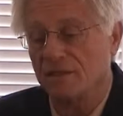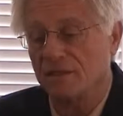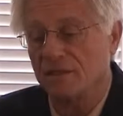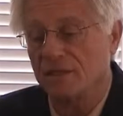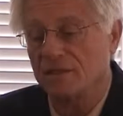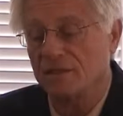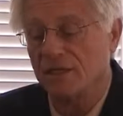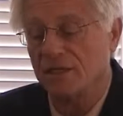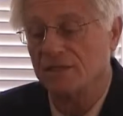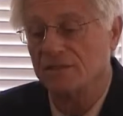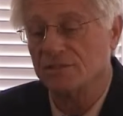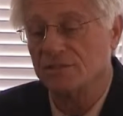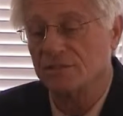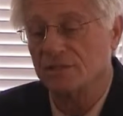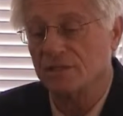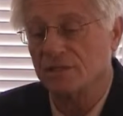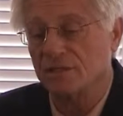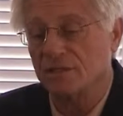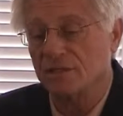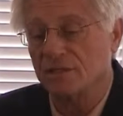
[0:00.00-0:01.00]
it
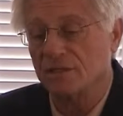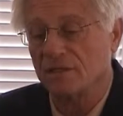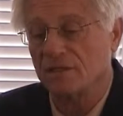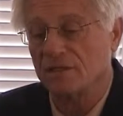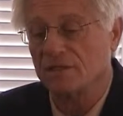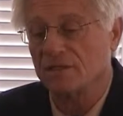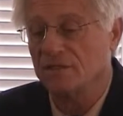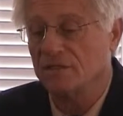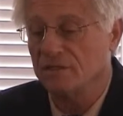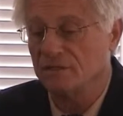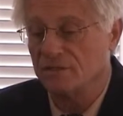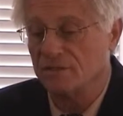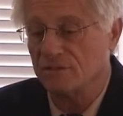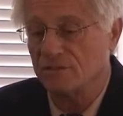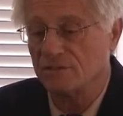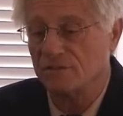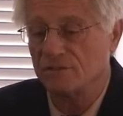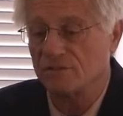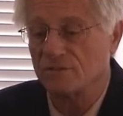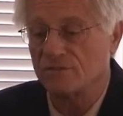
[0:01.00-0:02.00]
takes
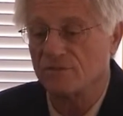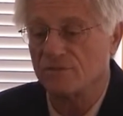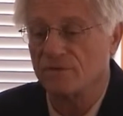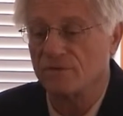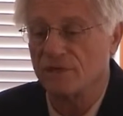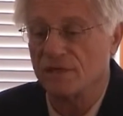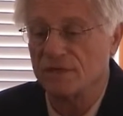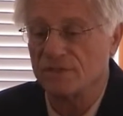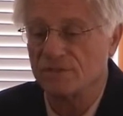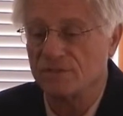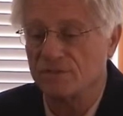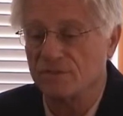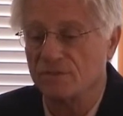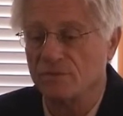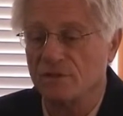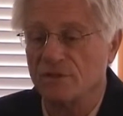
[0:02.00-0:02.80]
years for us to